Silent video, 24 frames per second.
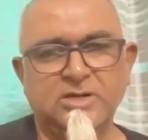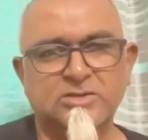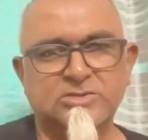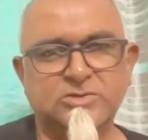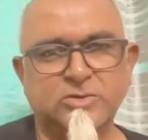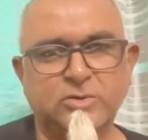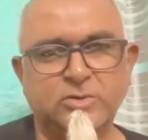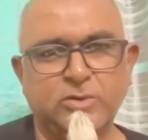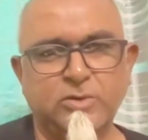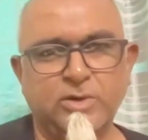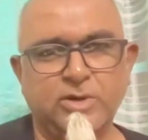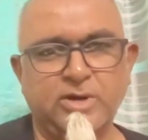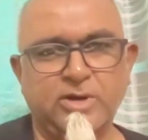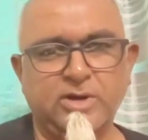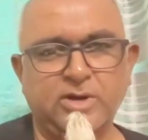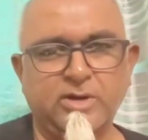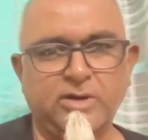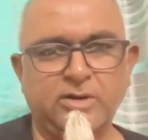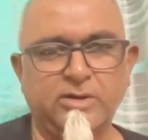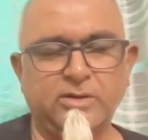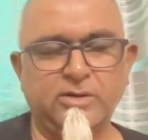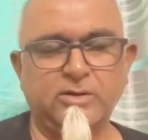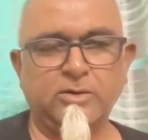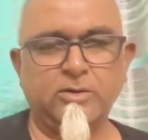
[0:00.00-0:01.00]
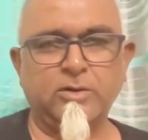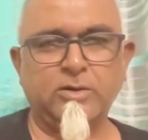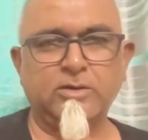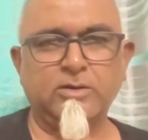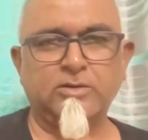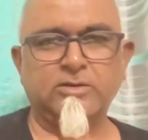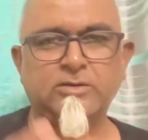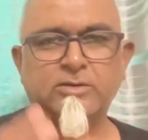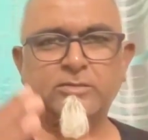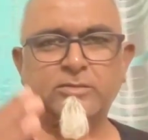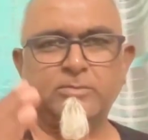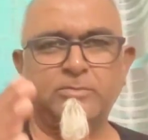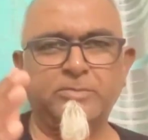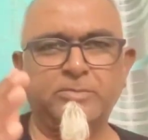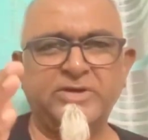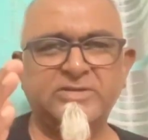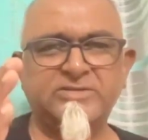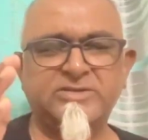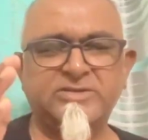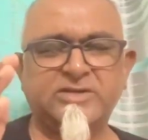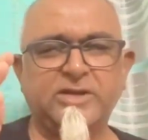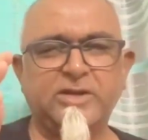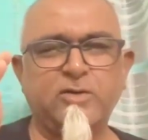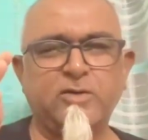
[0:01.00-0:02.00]
So, uh, you know,
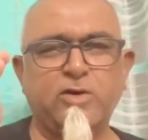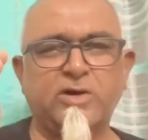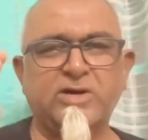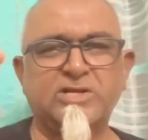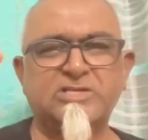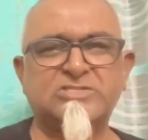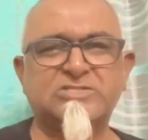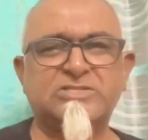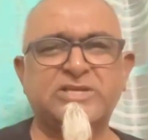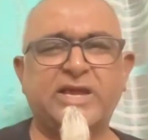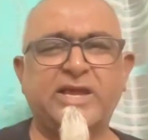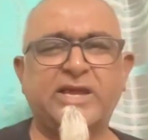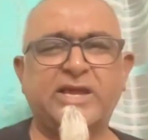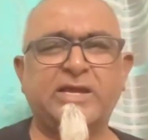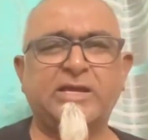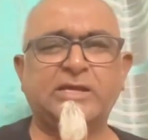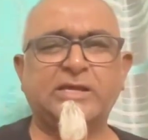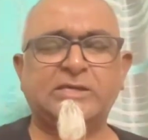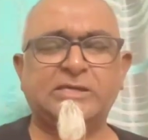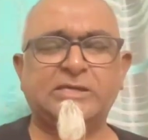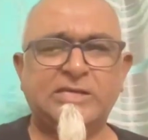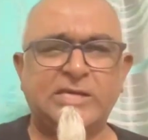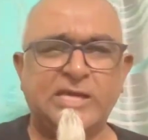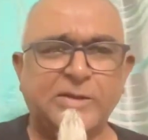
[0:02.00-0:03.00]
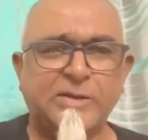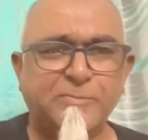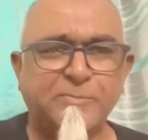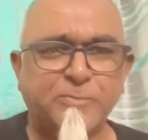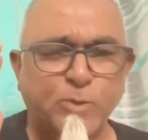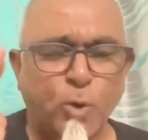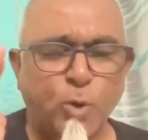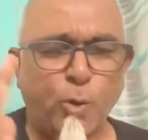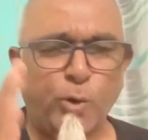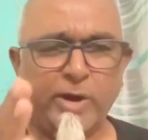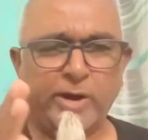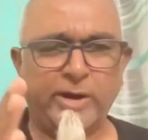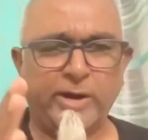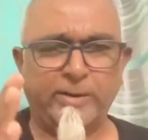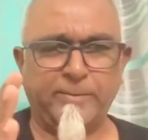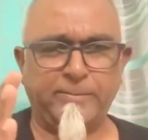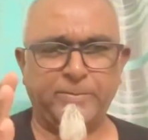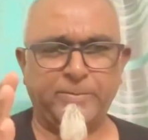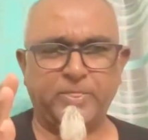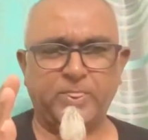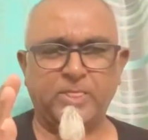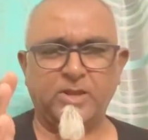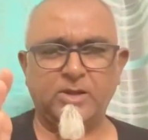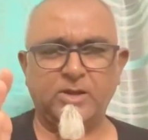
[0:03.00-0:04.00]
basically God is saying, keep going,
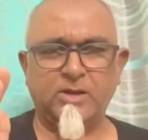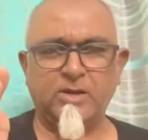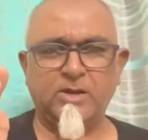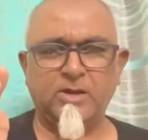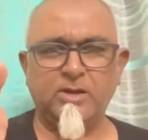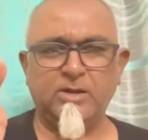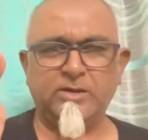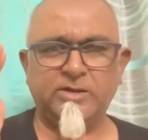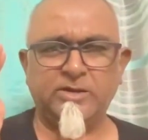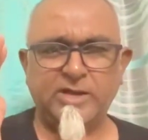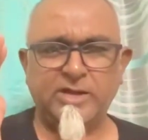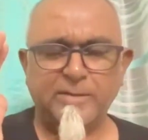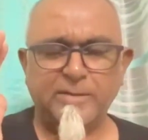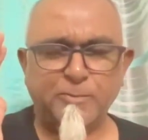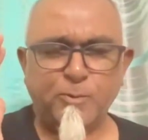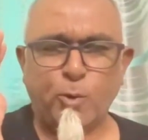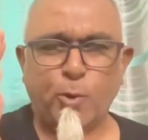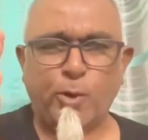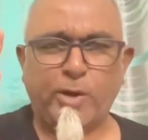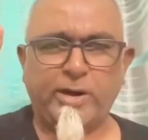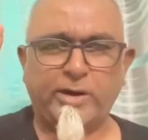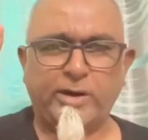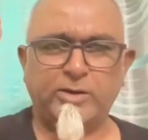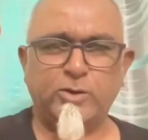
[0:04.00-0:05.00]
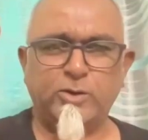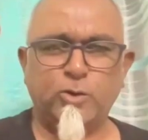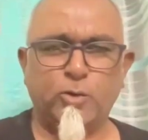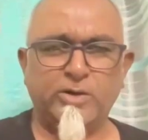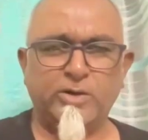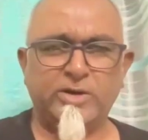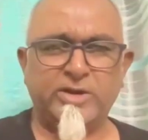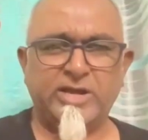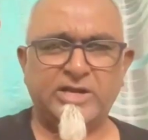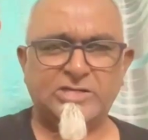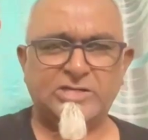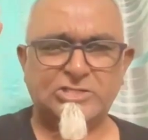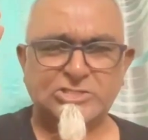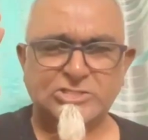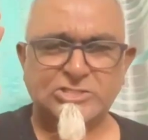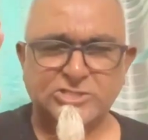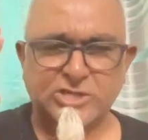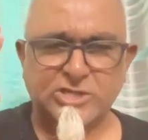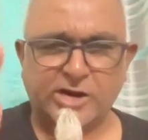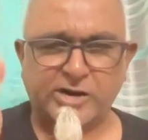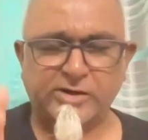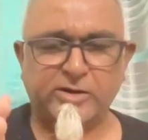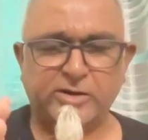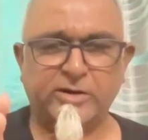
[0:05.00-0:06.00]
keep going. Don't get
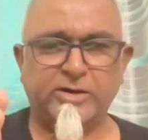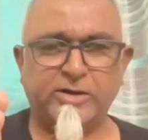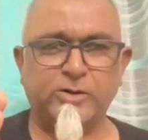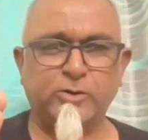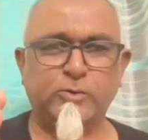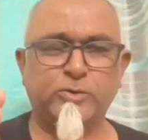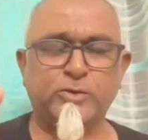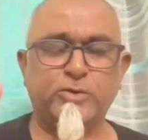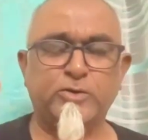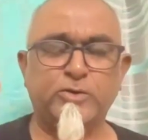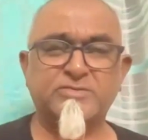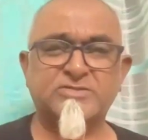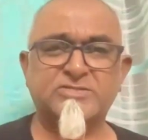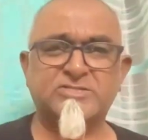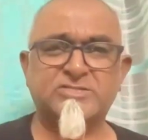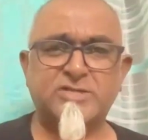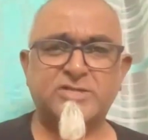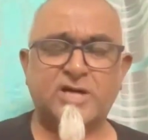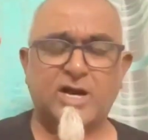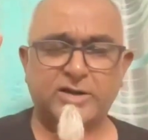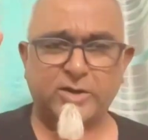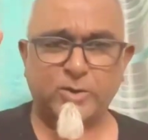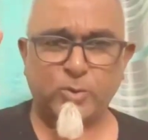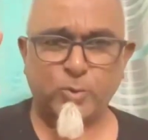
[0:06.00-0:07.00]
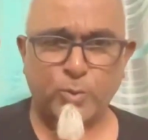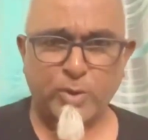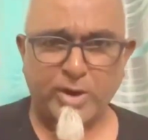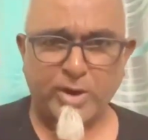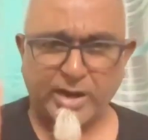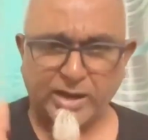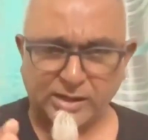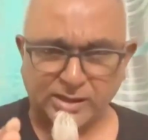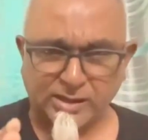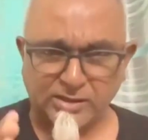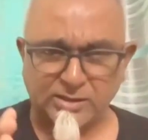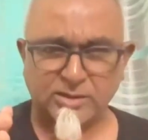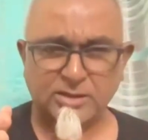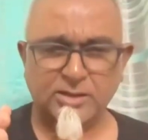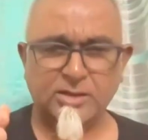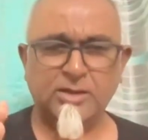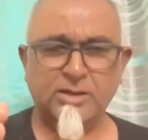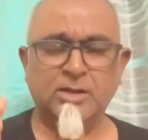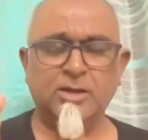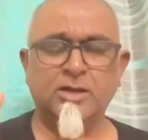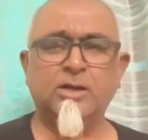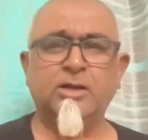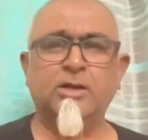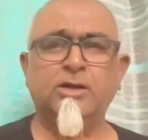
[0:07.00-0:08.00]
tired. You know, you've started well.
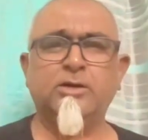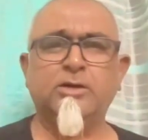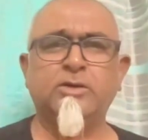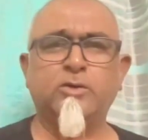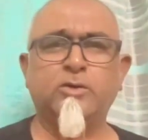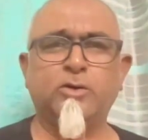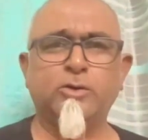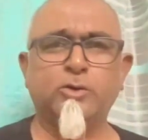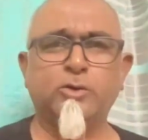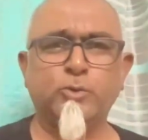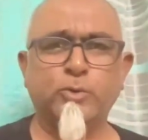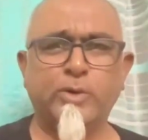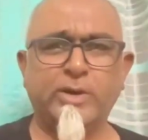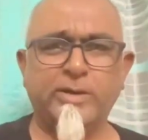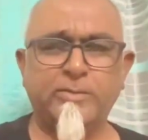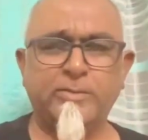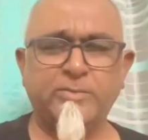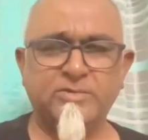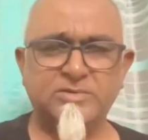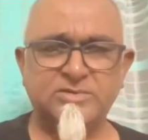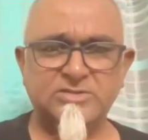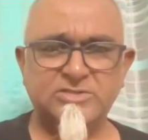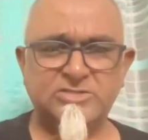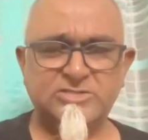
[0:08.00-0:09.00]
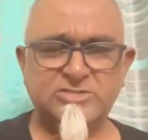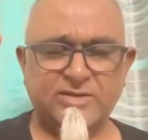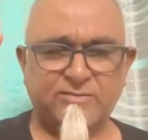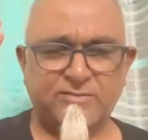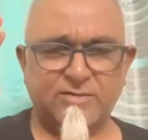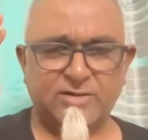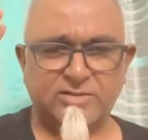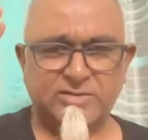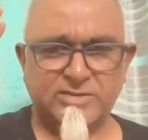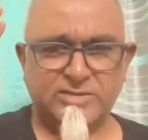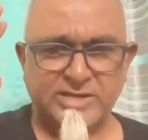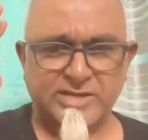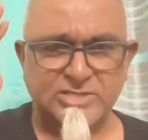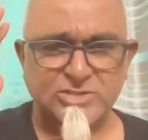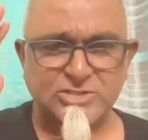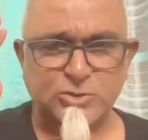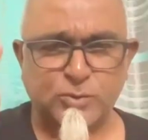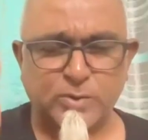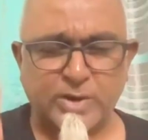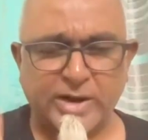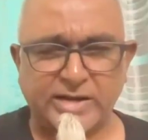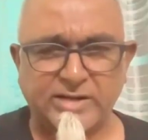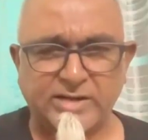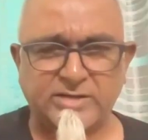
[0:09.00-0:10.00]
You're doing several things
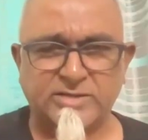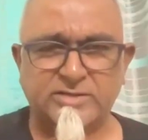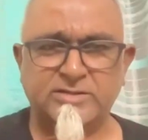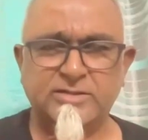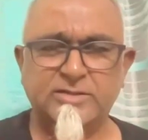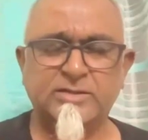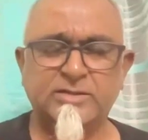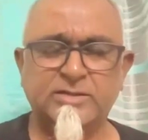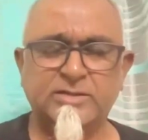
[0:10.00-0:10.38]
right.